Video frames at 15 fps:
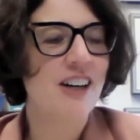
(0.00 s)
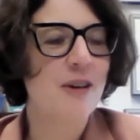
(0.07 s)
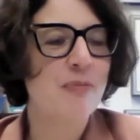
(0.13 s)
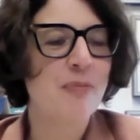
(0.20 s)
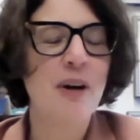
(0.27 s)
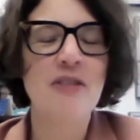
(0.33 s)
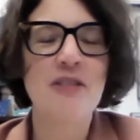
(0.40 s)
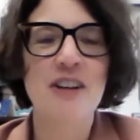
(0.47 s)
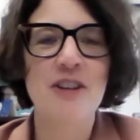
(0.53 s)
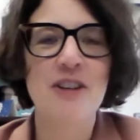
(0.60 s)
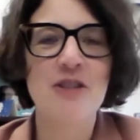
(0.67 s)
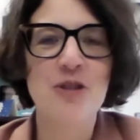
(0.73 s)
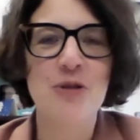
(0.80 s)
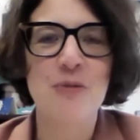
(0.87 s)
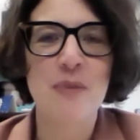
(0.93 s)

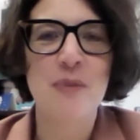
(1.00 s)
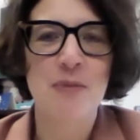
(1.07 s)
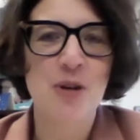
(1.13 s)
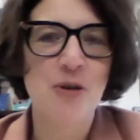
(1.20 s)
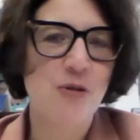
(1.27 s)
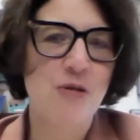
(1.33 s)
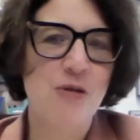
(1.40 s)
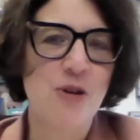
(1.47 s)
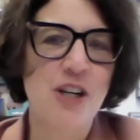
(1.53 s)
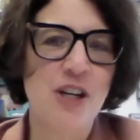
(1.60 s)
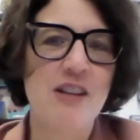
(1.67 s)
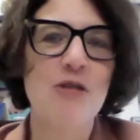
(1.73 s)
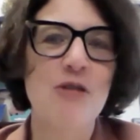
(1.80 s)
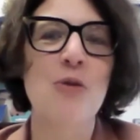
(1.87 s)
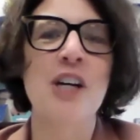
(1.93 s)
Presidential Memo
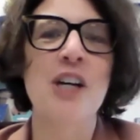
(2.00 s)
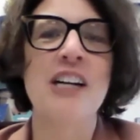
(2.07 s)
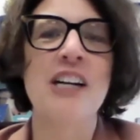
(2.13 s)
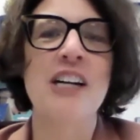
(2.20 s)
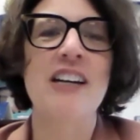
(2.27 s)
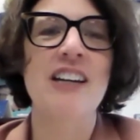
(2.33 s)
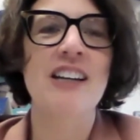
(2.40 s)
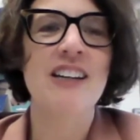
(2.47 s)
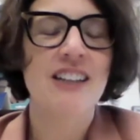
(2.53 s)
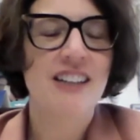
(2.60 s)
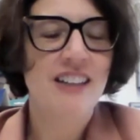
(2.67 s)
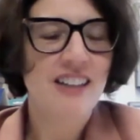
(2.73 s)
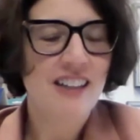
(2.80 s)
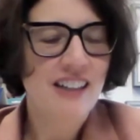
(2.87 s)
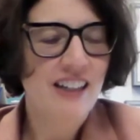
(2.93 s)
33
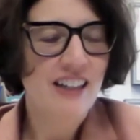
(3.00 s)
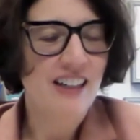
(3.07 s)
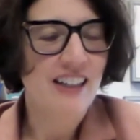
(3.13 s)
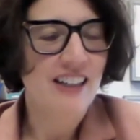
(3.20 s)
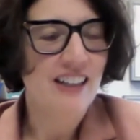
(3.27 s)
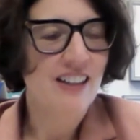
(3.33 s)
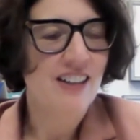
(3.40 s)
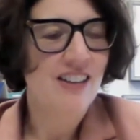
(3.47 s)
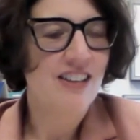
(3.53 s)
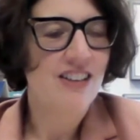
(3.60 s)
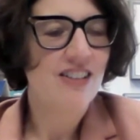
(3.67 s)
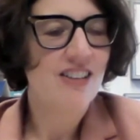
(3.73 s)
and